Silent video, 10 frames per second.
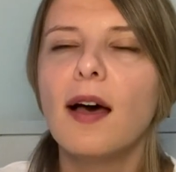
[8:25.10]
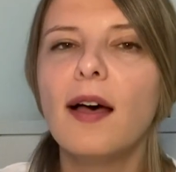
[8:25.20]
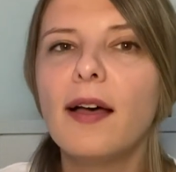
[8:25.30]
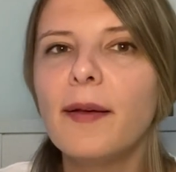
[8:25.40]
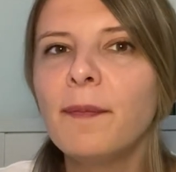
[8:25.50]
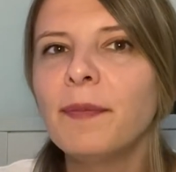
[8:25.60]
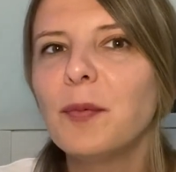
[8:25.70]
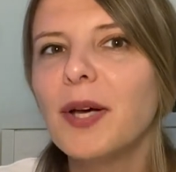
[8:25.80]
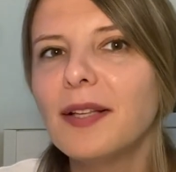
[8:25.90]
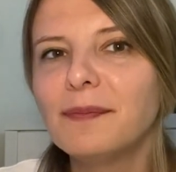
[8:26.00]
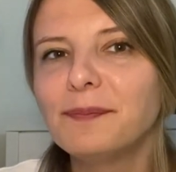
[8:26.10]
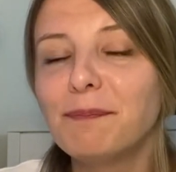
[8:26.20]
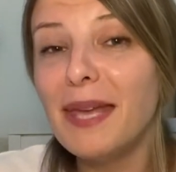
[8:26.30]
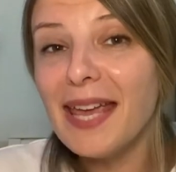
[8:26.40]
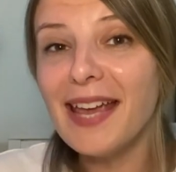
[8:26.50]
Well,
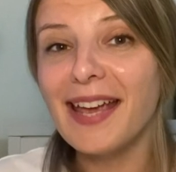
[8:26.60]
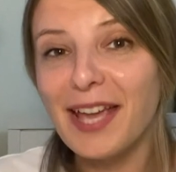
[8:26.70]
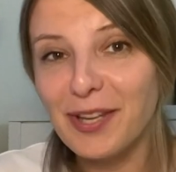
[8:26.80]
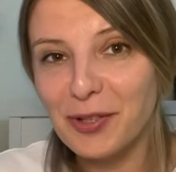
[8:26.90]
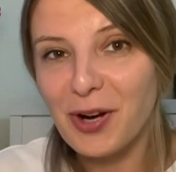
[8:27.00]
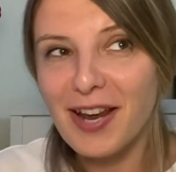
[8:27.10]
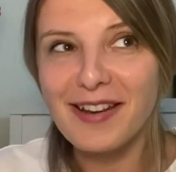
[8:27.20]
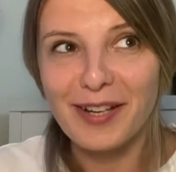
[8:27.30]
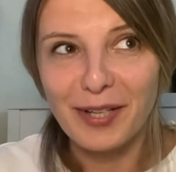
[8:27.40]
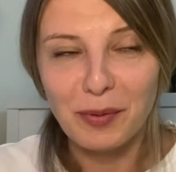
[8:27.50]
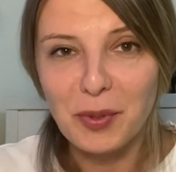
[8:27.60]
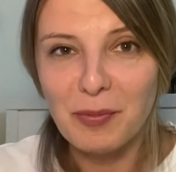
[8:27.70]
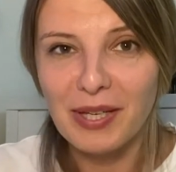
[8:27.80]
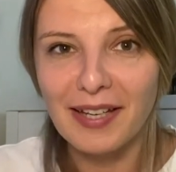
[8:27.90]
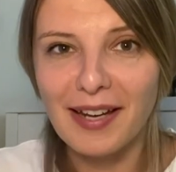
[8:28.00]
being a Ukrainian
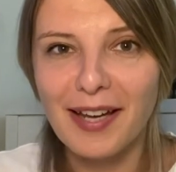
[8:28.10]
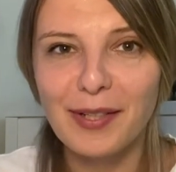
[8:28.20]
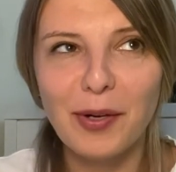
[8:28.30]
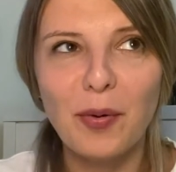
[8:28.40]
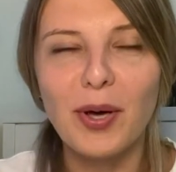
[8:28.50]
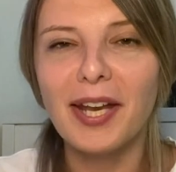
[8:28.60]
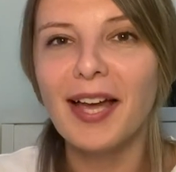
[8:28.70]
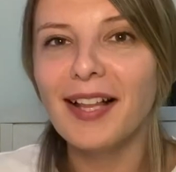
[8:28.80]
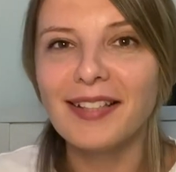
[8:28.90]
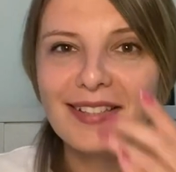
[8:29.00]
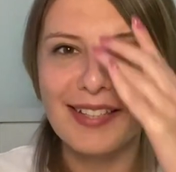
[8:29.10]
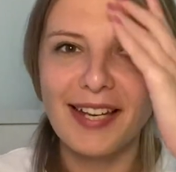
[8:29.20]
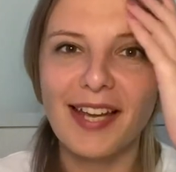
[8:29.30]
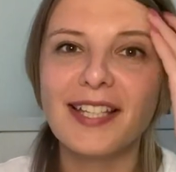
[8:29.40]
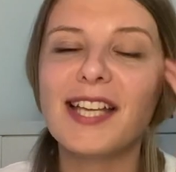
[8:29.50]
woman, I don't know what else
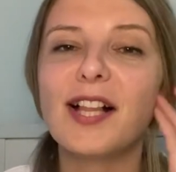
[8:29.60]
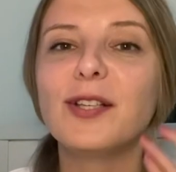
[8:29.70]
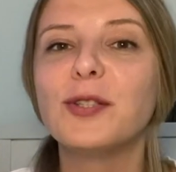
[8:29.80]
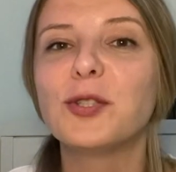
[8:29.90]
can I tell you.